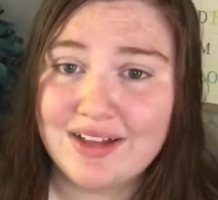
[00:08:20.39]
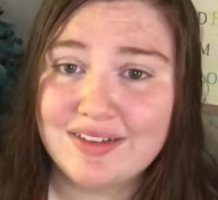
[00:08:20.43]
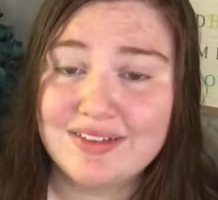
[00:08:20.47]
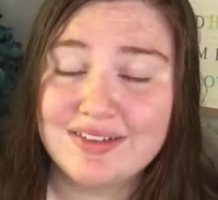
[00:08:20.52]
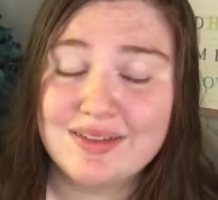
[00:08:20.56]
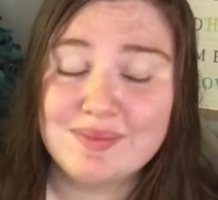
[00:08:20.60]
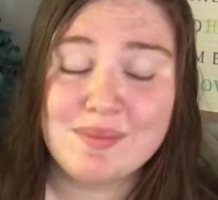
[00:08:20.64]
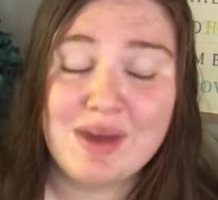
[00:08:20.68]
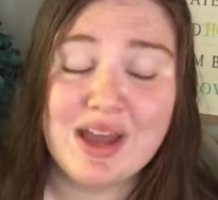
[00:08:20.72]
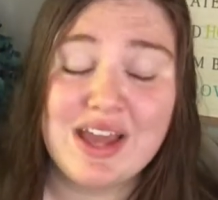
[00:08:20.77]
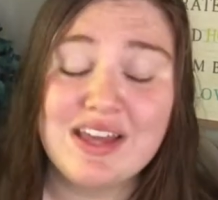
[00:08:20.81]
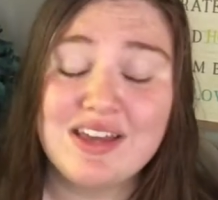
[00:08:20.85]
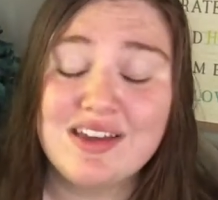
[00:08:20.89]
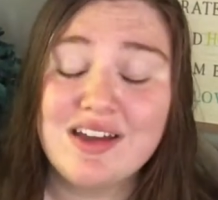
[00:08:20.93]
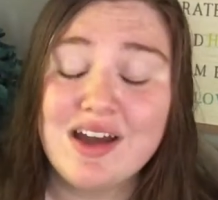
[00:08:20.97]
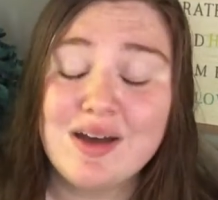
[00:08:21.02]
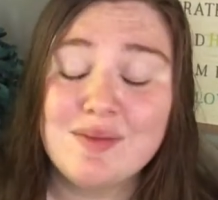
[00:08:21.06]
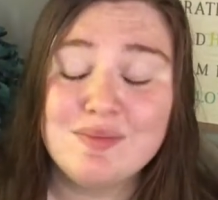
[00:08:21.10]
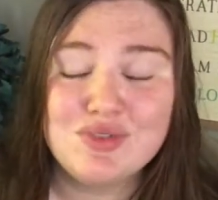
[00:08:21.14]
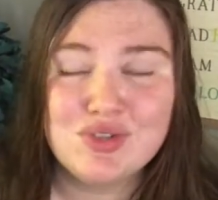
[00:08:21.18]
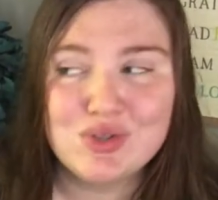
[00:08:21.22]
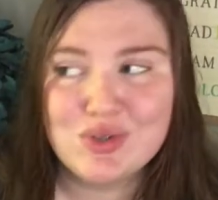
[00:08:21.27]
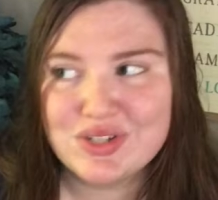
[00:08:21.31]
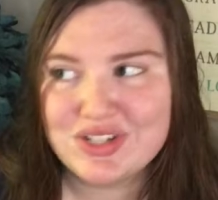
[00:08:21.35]
It might
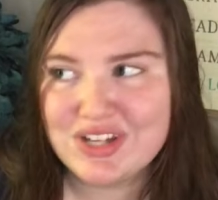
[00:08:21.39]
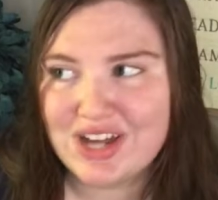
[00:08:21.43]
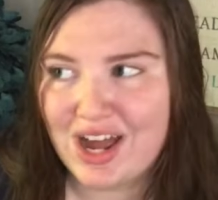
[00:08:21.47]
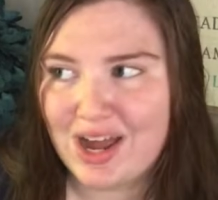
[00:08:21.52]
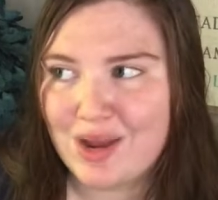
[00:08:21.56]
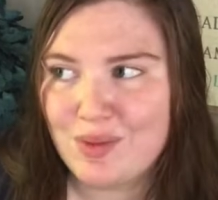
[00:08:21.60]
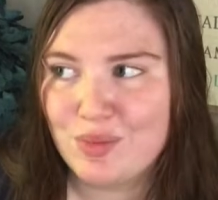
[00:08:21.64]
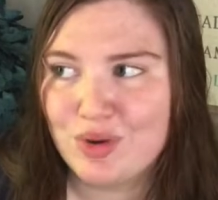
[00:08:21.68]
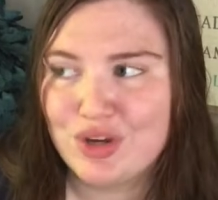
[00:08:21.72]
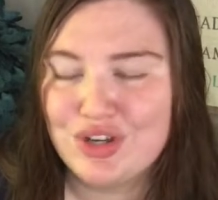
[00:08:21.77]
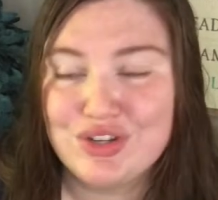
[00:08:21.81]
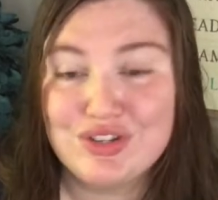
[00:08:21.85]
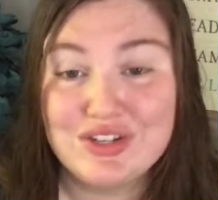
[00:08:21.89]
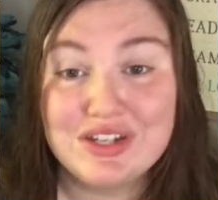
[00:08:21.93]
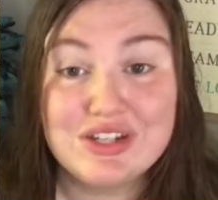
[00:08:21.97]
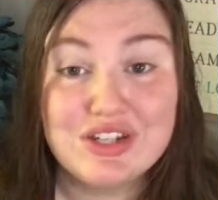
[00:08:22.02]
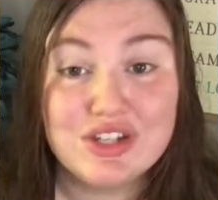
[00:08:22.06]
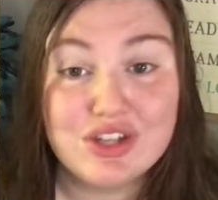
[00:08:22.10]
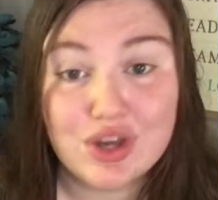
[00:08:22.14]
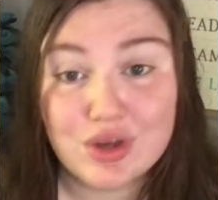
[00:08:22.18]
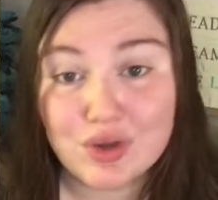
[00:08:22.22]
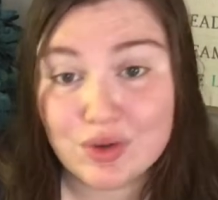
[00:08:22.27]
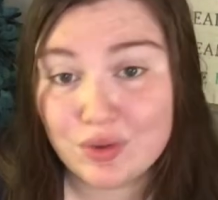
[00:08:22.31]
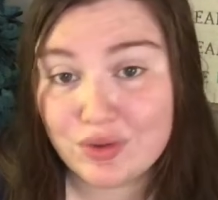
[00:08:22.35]
come to a time where you need to
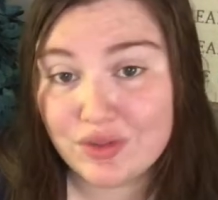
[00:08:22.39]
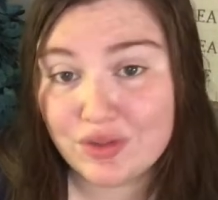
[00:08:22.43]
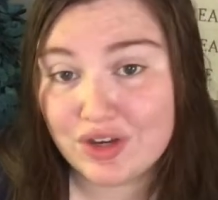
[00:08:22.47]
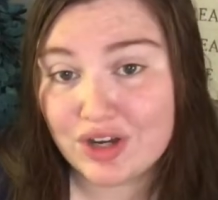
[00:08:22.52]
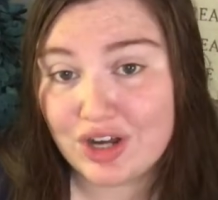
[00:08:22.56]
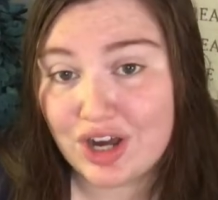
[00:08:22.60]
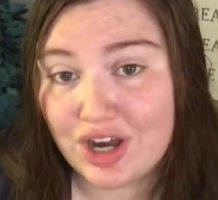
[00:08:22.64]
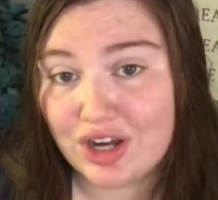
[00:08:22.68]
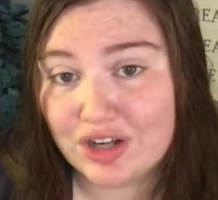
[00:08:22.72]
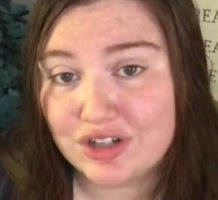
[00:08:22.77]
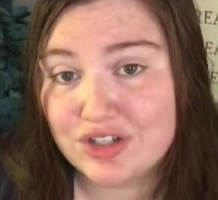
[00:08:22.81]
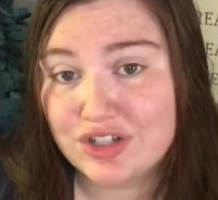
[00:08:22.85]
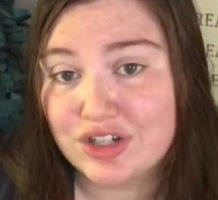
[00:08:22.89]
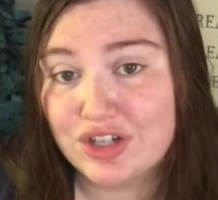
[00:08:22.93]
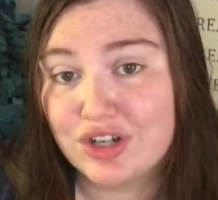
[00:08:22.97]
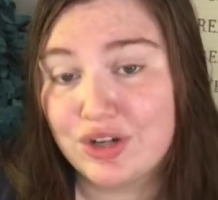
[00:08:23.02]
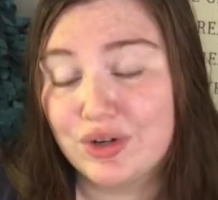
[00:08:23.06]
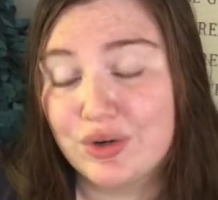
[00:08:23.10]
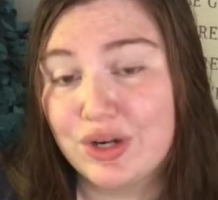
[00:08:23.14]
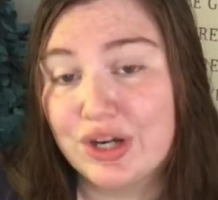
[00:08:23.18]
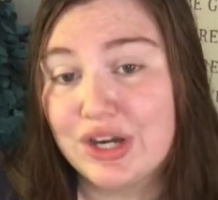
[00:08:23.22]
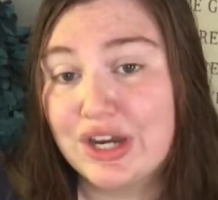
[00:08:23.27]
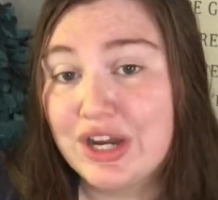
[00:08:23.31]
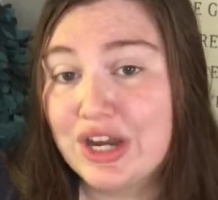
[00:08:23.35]
go to the doctor,
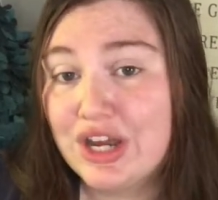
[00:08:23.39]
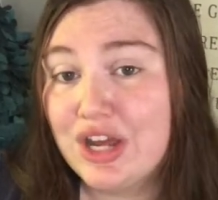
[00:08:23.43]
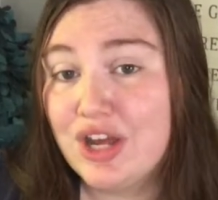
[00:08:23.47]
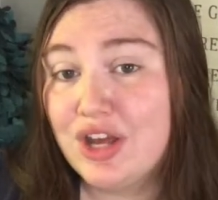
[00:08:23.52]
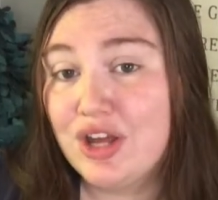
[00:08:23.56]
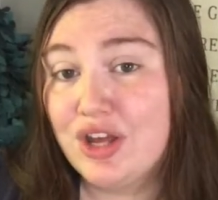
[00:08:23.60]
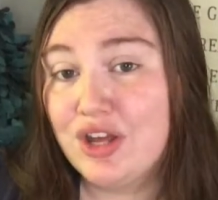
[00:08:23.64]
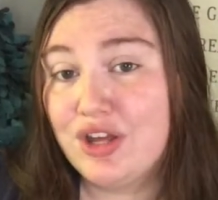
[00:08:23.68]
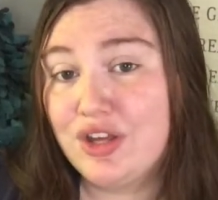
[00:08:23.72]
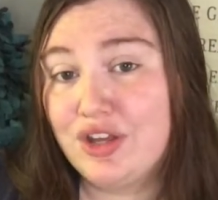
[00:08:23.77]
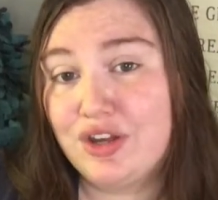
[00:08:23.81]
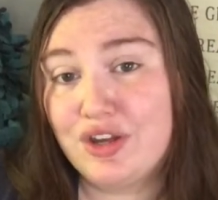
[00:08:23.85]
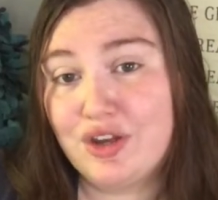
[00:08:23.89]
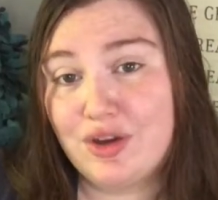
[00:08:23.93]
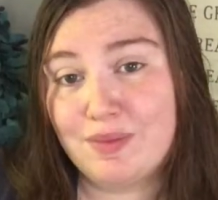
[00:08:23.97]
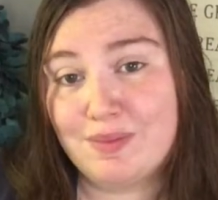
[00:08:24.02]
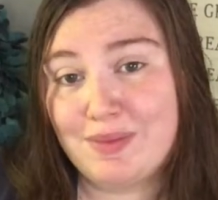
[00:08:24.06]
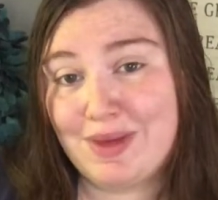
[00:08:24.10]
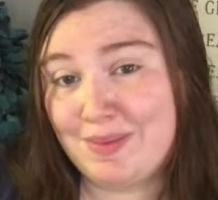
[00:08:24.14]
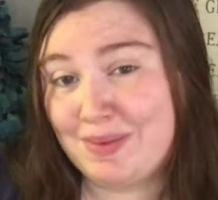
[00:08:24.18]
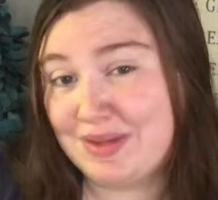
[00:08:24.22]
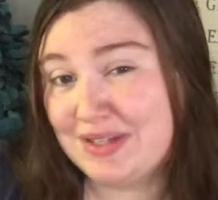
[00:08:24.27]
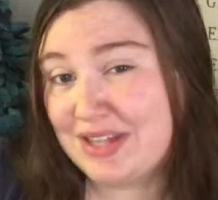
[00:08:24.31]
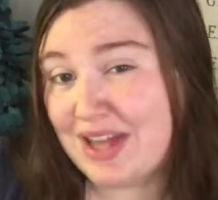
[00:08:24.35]
or
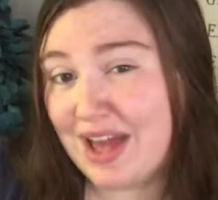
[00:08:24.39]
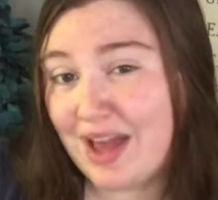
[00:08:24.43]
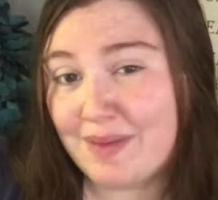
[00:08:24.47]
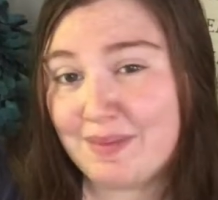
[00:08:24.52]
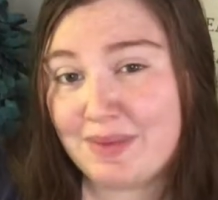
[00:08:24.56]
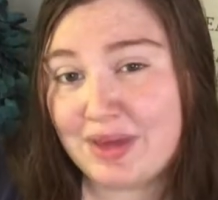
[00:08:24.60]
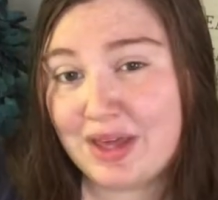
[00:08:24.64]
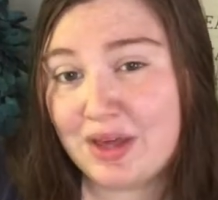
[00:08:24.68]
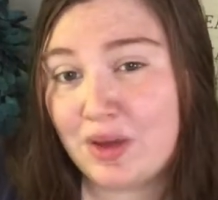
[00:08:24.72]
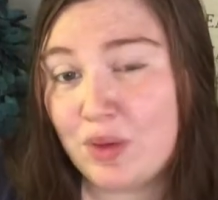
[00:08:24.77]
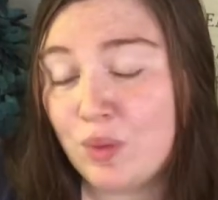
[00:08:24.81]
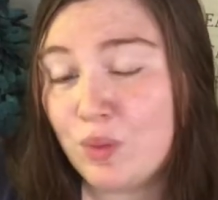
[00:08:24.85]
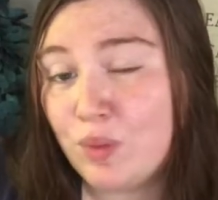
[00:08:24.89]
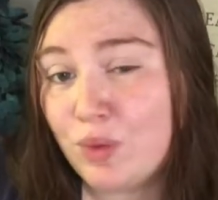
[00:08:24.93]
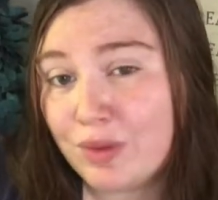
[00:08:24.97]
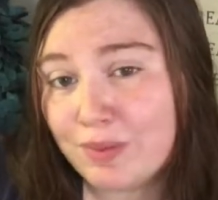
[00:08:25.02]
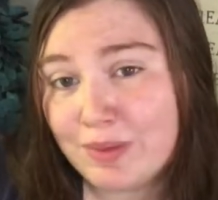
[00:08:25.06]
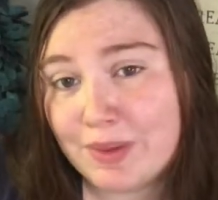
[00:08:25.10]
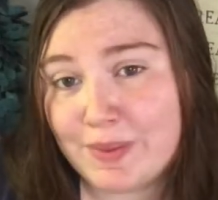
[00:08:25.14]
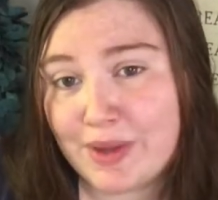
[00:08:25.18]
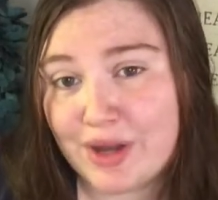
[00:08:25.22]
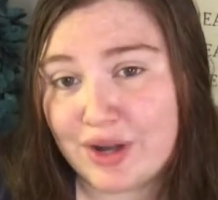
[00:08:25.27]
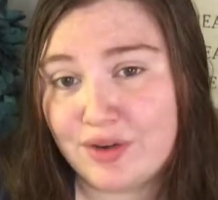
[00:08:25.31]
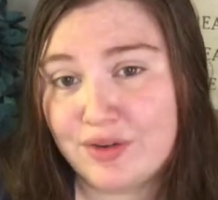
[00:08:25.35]
maybe timing will be
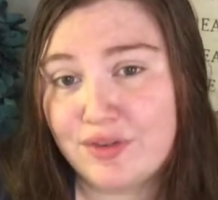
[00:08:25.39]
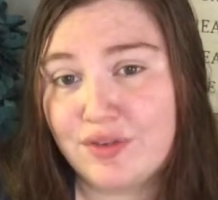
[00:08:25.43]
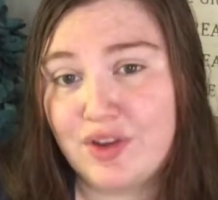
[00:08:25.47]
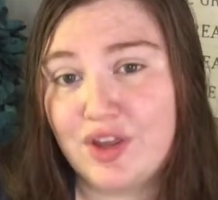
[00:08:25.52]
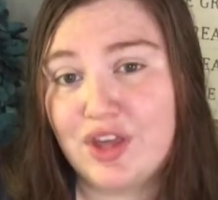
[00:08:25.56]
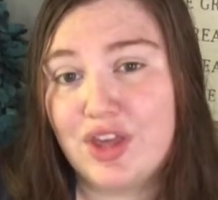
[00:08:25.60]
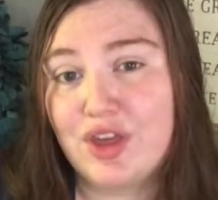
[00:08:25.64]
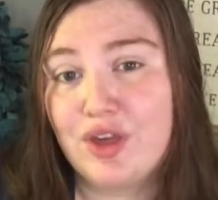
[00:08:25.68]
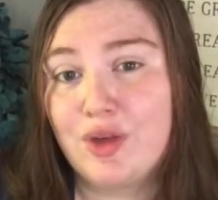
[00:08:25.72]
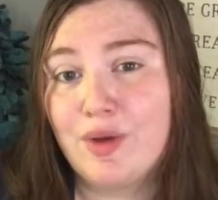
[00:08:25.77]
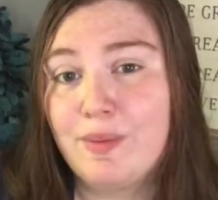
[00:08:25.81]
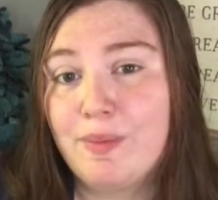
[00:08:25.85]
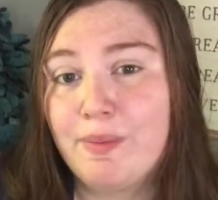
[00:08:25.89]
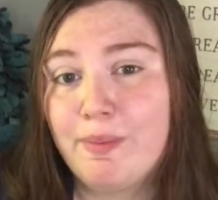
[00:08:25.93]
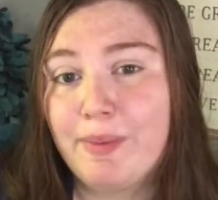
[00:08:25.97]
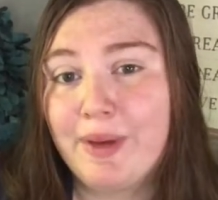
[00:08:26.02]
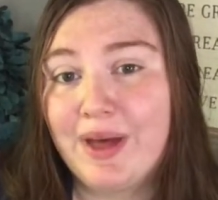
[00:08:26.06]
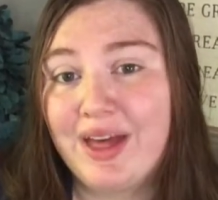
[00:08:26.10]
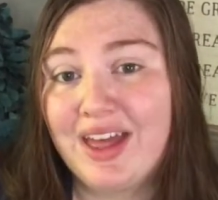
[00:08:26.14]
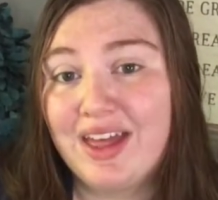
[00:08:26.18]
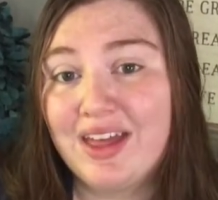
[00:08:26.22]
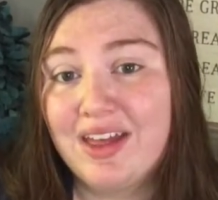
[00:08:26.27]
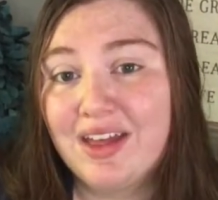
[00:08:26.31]
better for you, but